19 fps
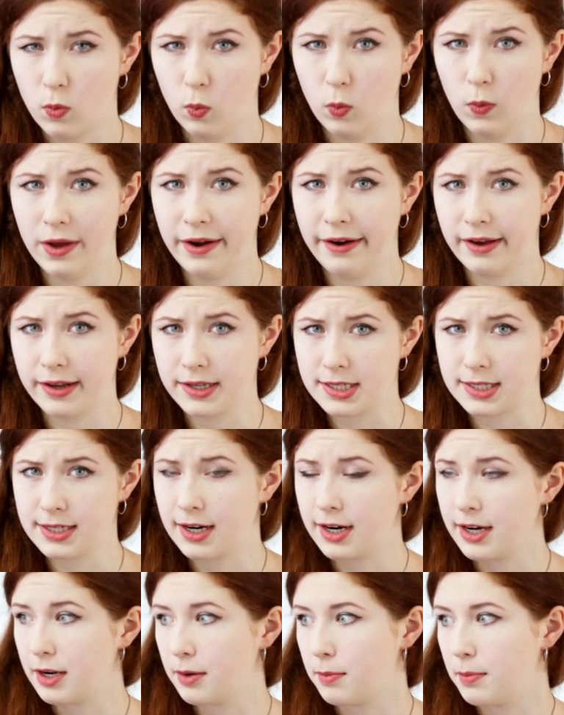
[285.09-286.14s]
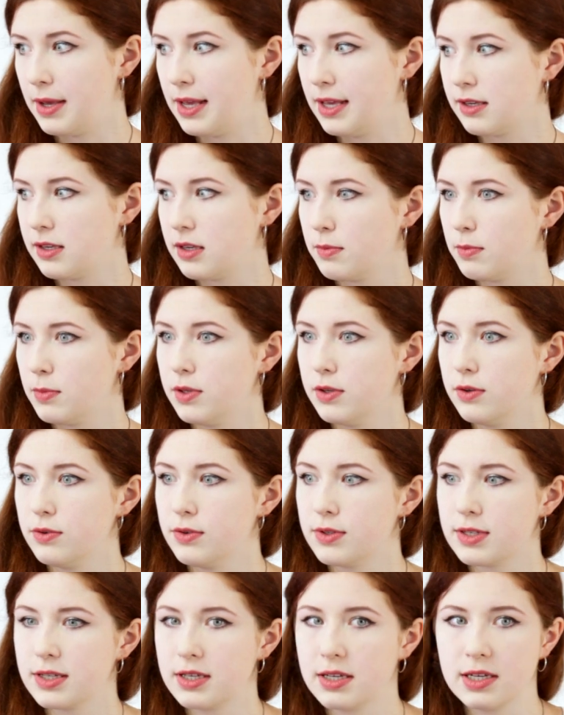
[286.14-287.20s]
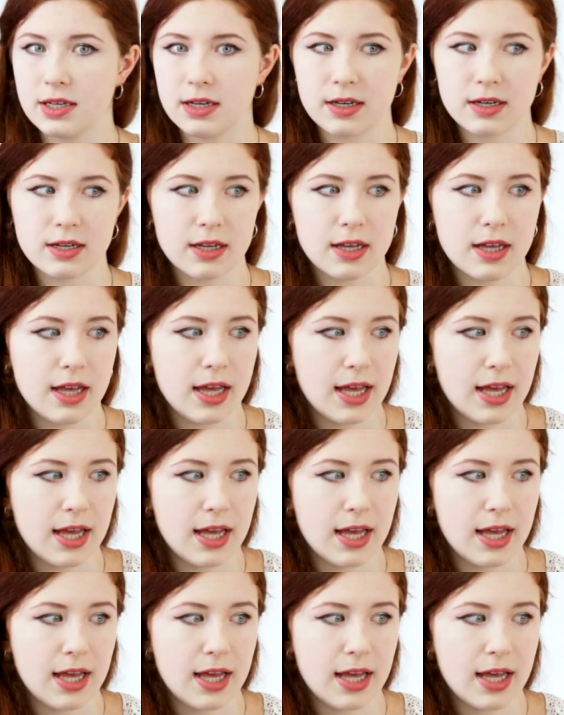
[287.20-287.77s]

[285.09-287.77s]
when I started making music